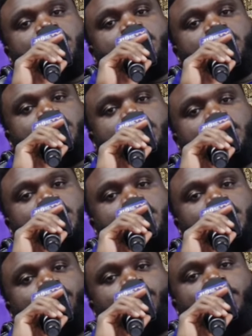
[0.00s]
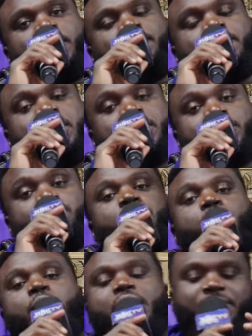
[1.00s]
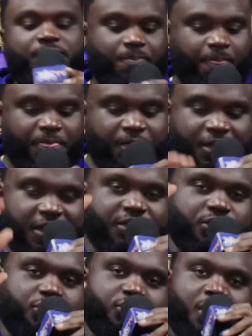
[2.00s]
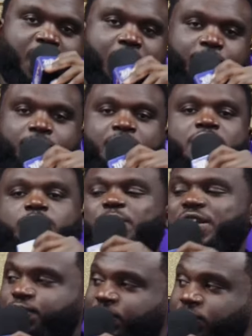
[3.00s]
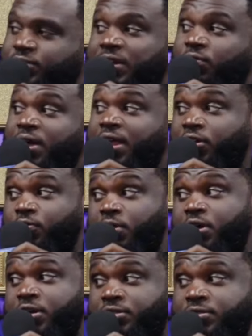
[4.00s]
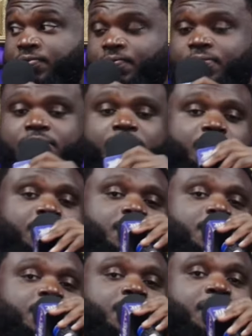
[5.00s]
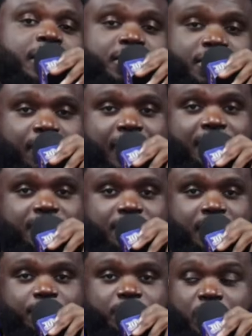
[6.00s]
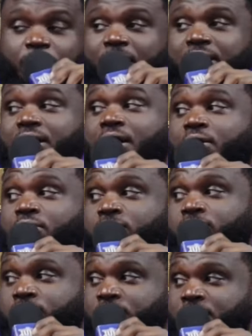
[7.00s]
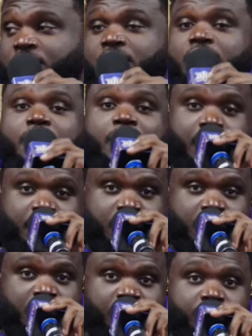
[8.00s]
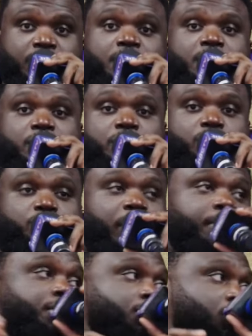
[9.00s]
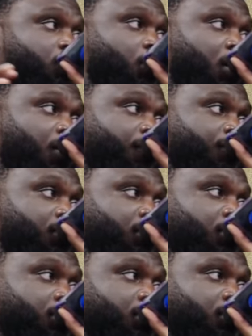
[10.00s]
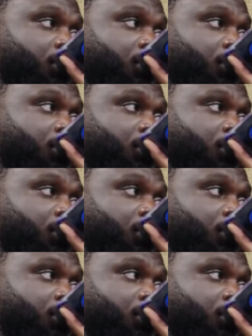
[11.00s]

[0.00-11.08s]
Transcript: the uh from off my. You know what? Here's your job, especially for those that don't got a garage. Right. Get your ass up, turn my car on, right? Heat it up, scrape the snow off. You